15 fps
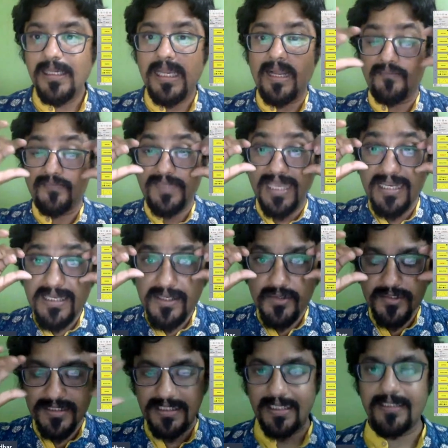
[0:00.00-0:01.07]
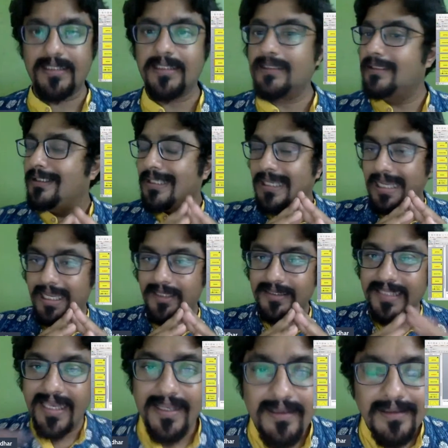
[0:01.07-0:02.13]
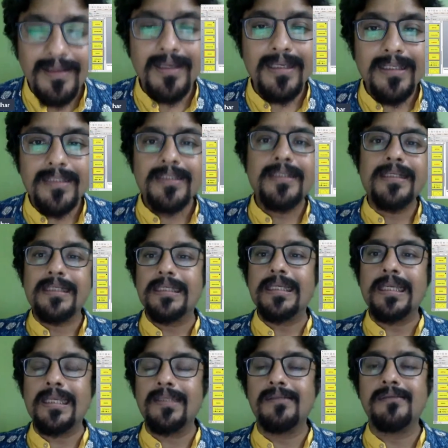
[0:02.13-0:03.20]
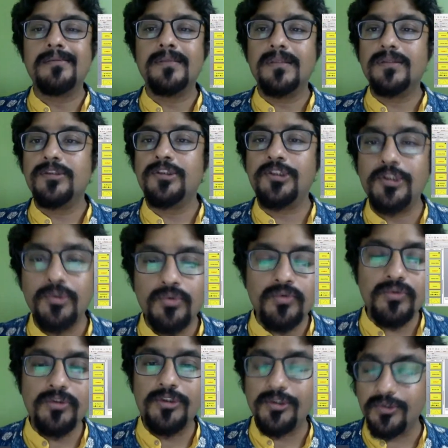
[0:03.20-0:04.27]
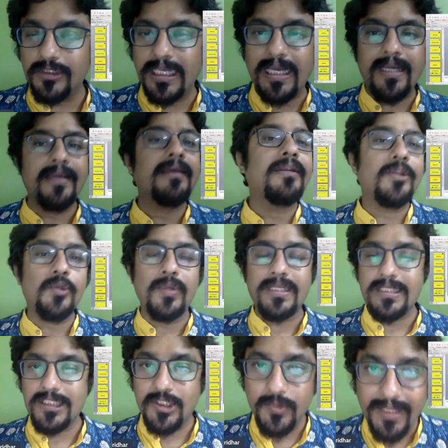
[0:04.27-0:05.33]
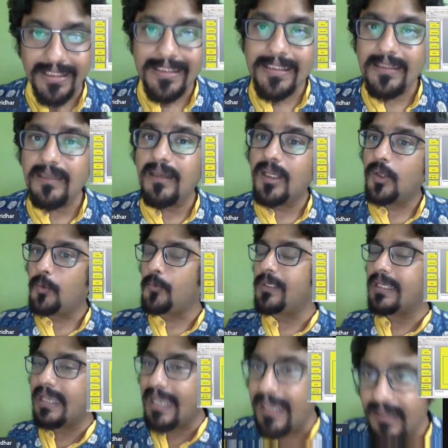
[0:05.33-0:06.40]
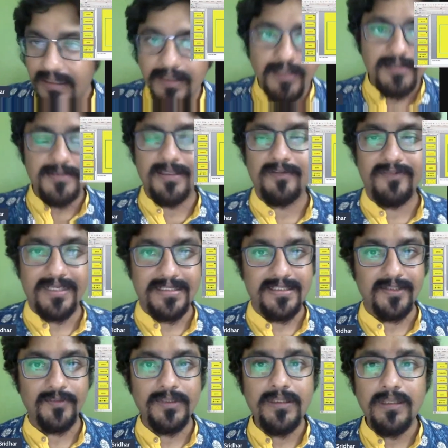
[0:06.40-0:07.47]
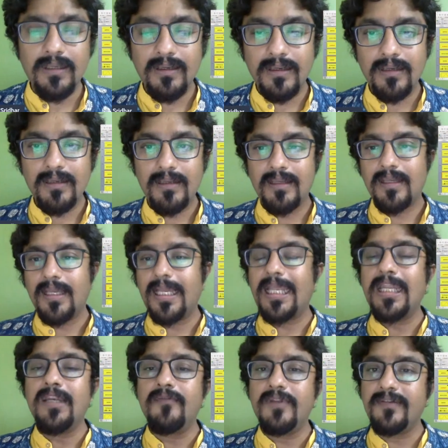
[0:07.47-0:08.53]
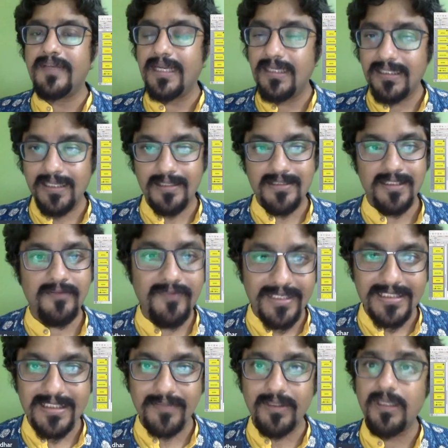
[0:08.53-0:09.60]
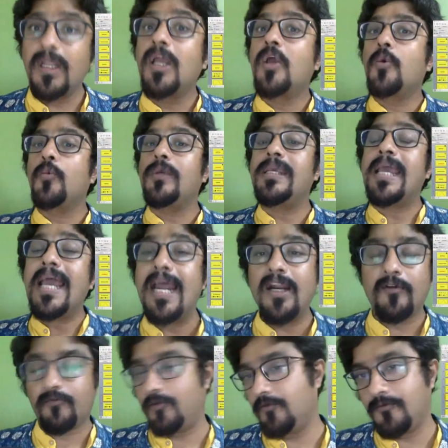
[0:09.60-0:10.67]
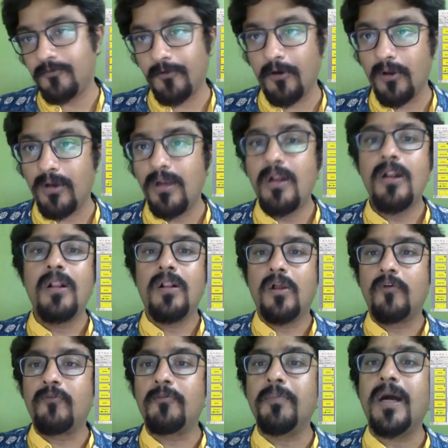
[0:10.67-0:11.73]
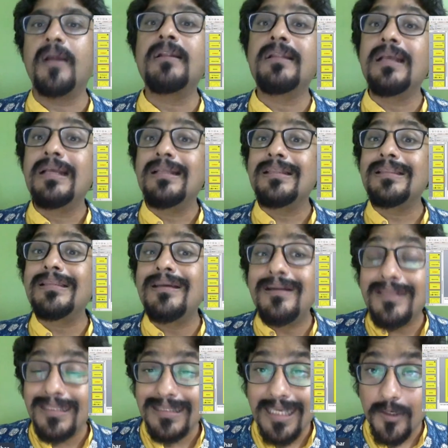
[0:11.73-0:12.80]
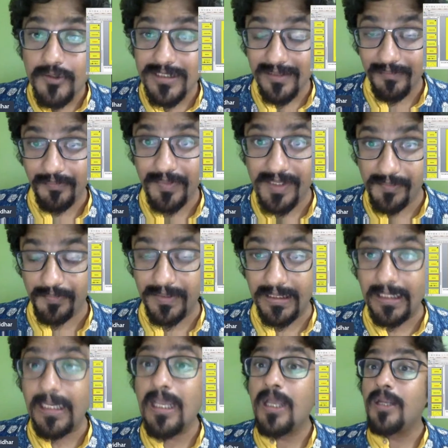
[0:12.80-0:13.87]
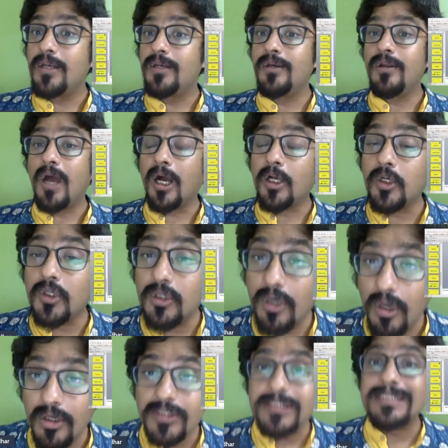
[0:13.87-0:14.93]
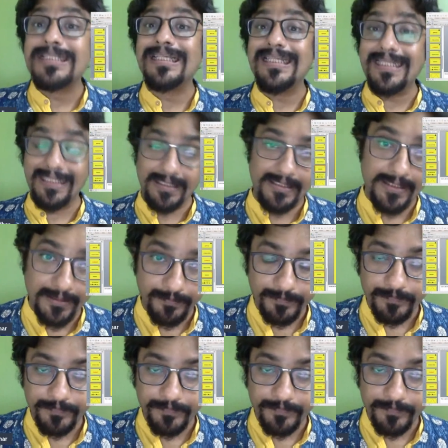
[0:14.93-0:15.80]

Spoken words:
And then you say that. And then in June, July 2020, we had a cultural festival. And when we had a cultural festival, we had a footfall of about 30,000 people across India.